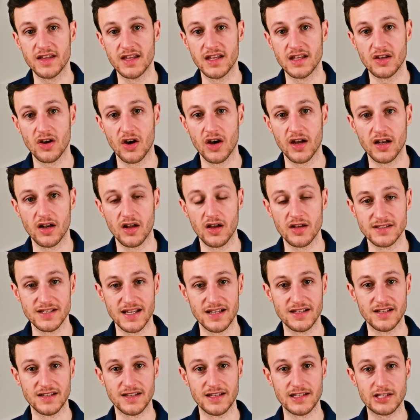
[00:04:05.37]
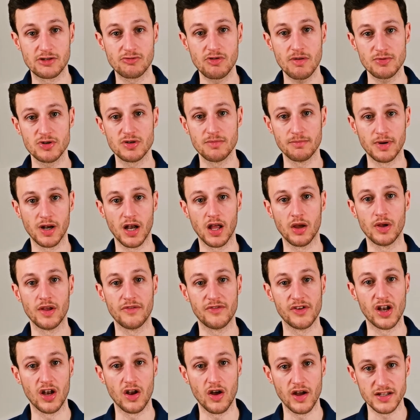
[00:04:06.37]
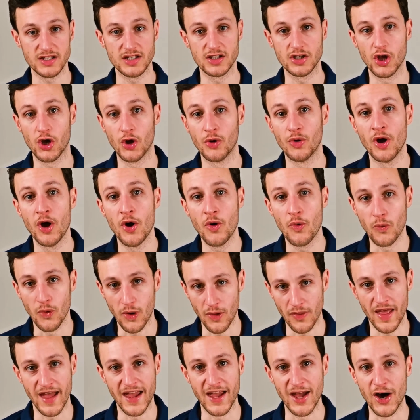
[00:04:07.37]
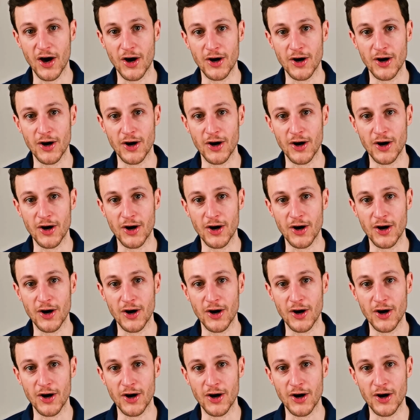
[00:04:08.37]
the guidelines in the description below if you'd like to know what they